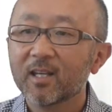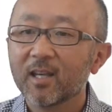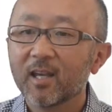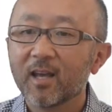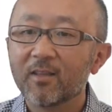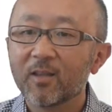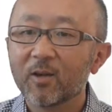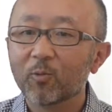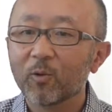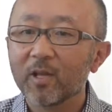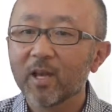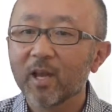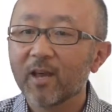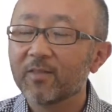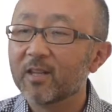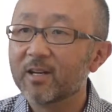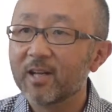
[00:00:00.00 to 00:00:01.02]
and then we
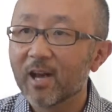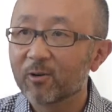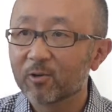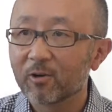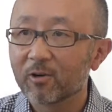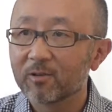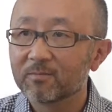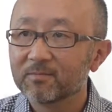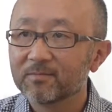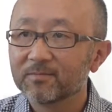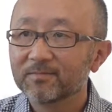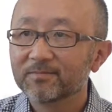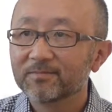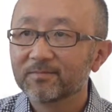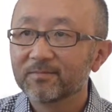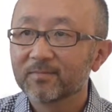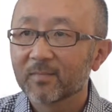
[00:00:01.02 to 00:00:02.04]
had the downturn.
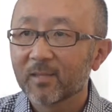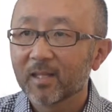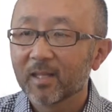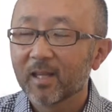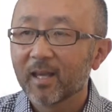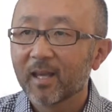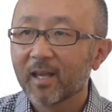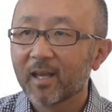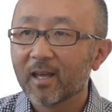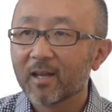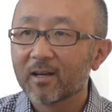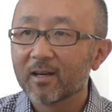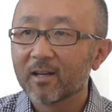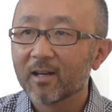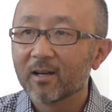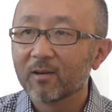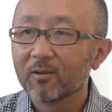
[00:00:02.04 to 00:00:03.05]
And
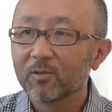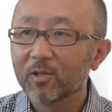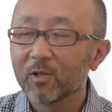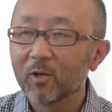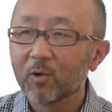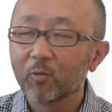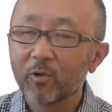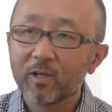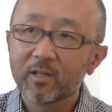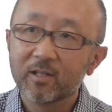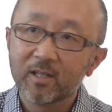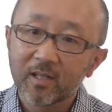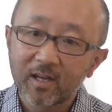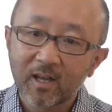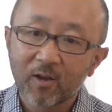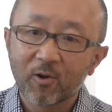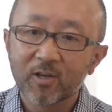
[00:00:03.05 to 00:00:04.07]
we
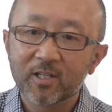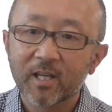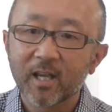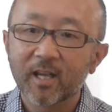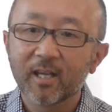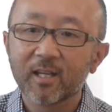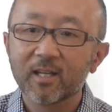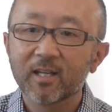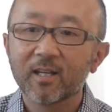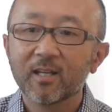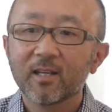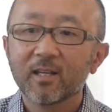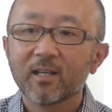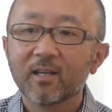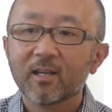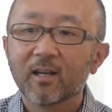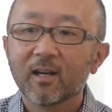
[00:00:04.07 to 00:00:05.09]
did entertain
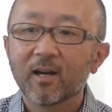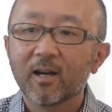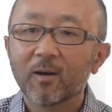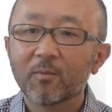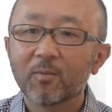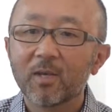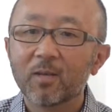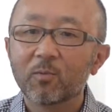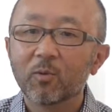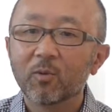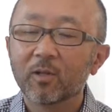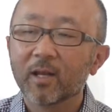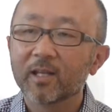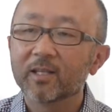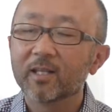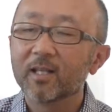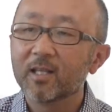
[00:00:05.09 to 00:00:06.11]
people
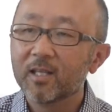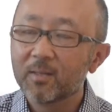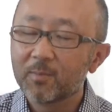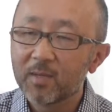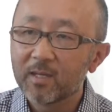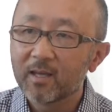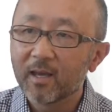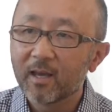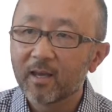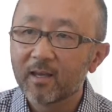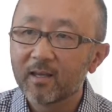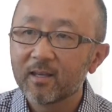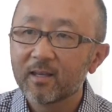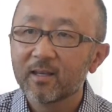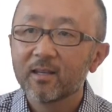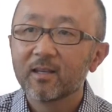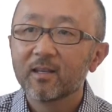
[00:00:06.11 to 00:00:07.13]
like the
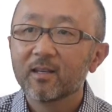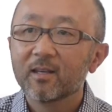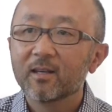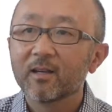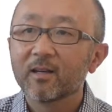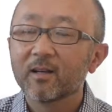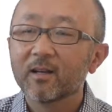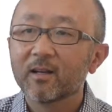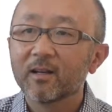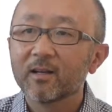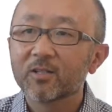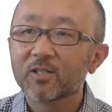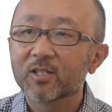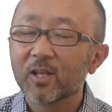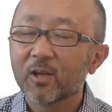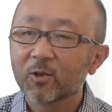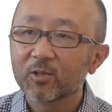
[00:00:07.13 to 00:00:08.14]
EPA,
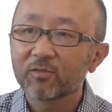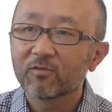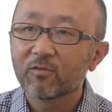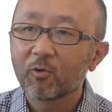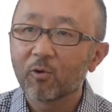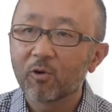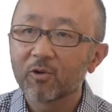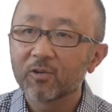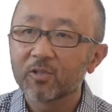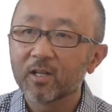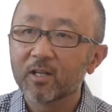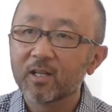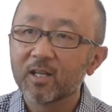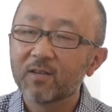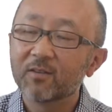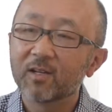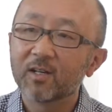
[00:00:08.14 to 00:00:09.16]
Salesforce,
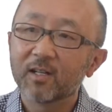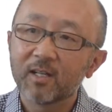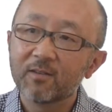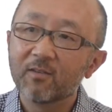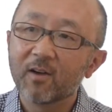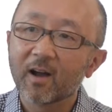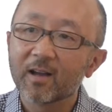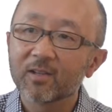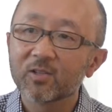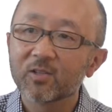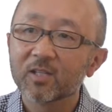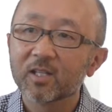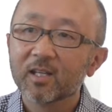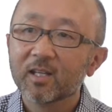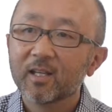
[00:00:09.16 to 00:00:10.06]
and even Levi's,